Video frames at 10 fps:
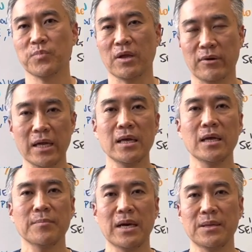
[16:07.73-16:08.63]
All right,
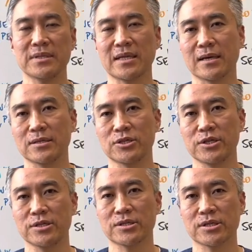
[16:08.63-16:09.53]
my name is Doctor
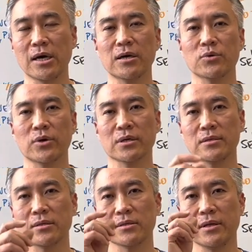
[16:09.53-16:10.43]
Jin Sung. We're
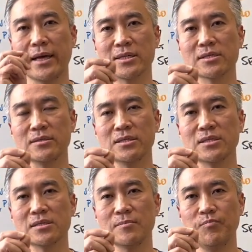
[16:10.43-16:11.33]
Clinical
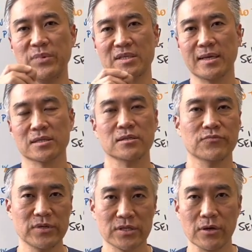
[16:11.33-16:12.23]
Excellence Meets Excellent
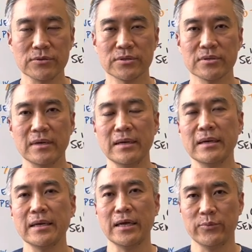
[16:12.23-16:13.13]
Results,
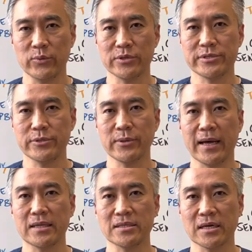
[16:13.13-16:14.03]
and we'll see you
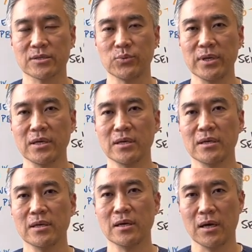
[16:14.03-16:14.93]
guys next week
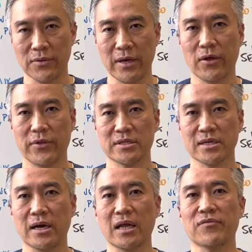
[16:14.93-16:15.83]
on The Healthy
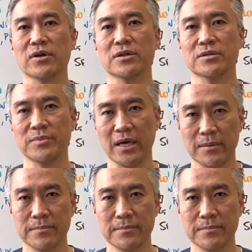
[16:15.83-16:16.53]
Side. Have an awesome day.